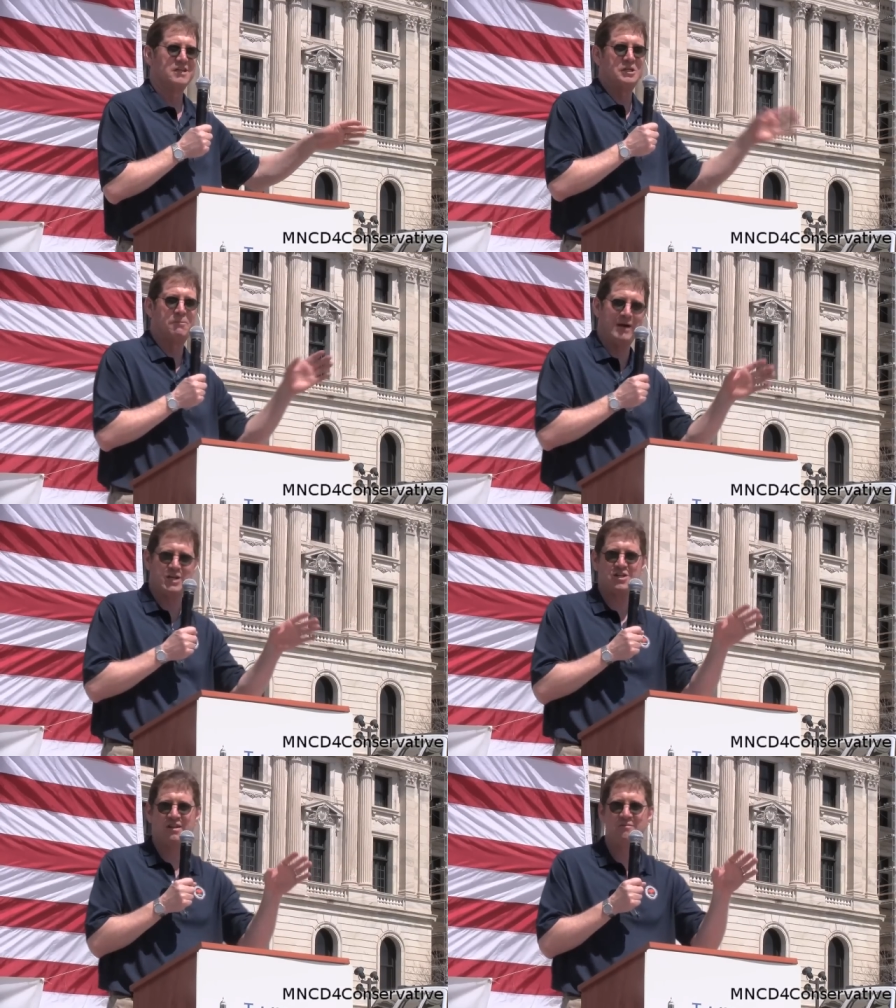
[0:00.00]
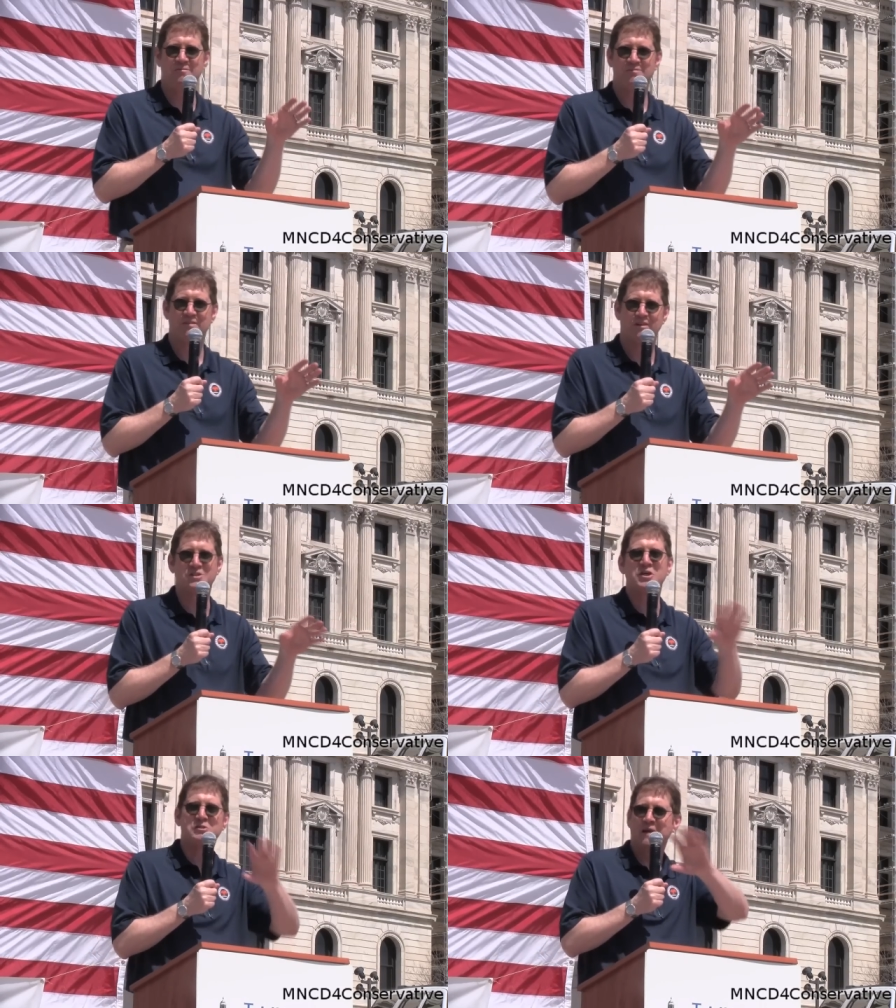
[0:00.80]
A depression,
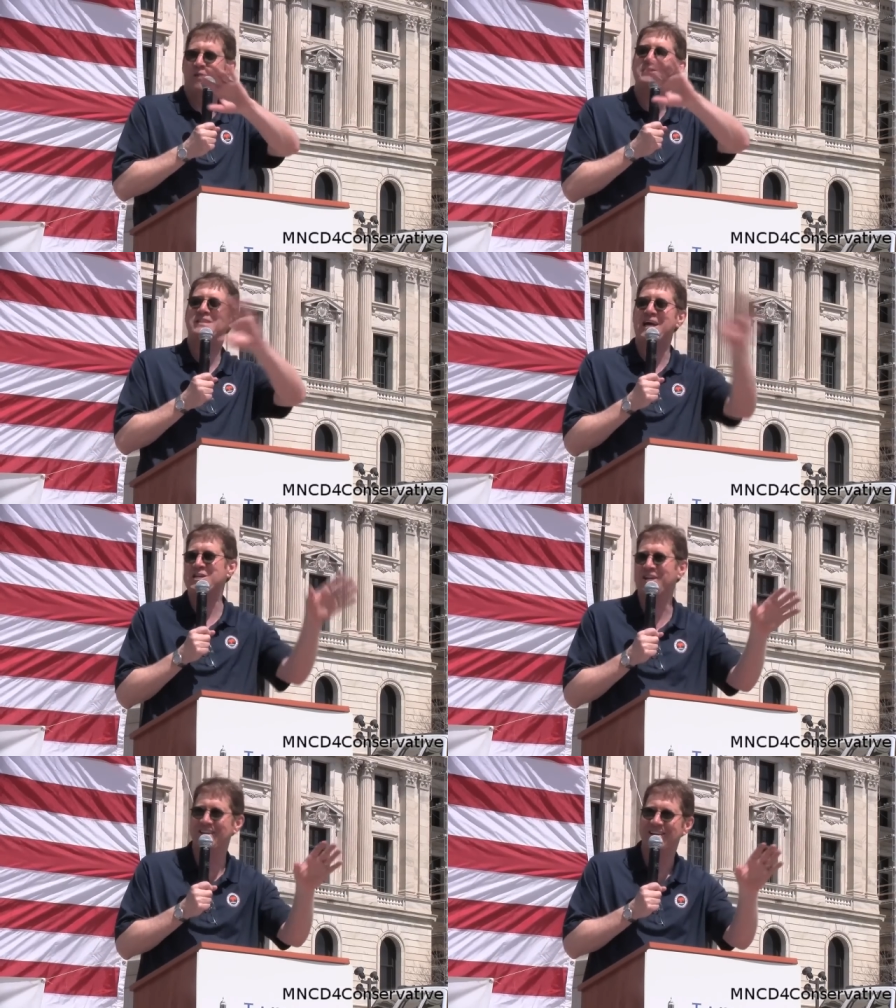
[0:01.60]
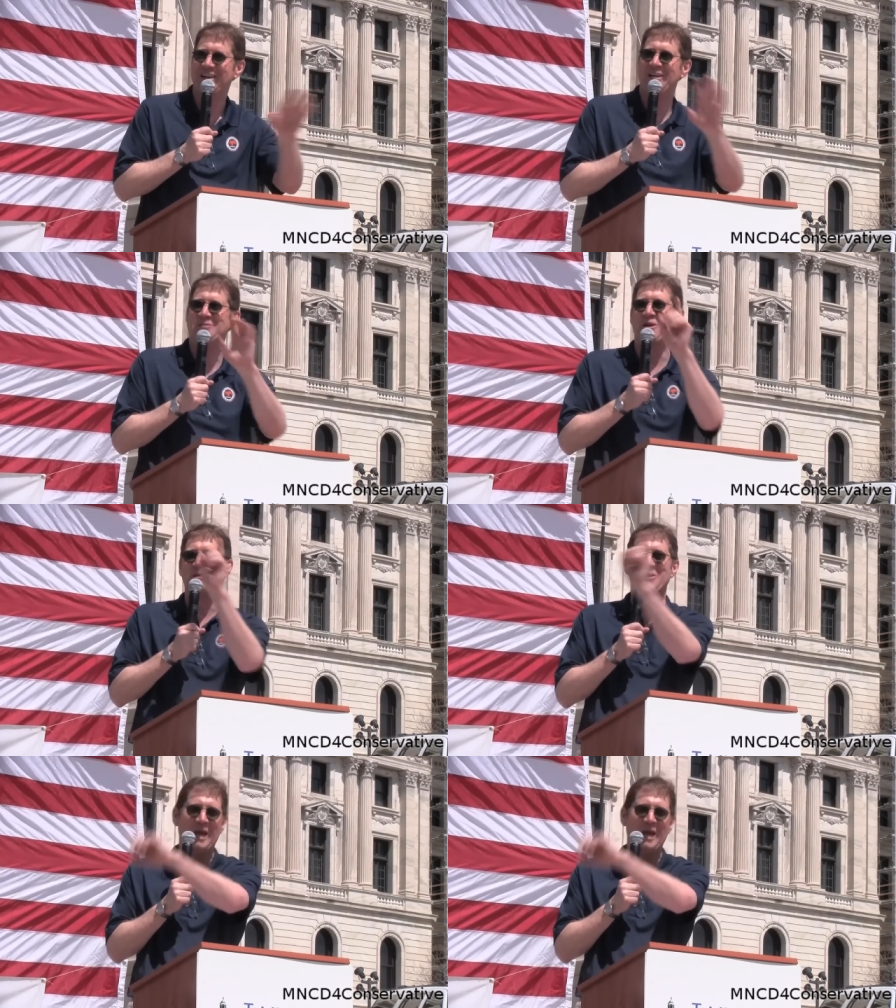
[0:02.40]
excuse me, a recession is when your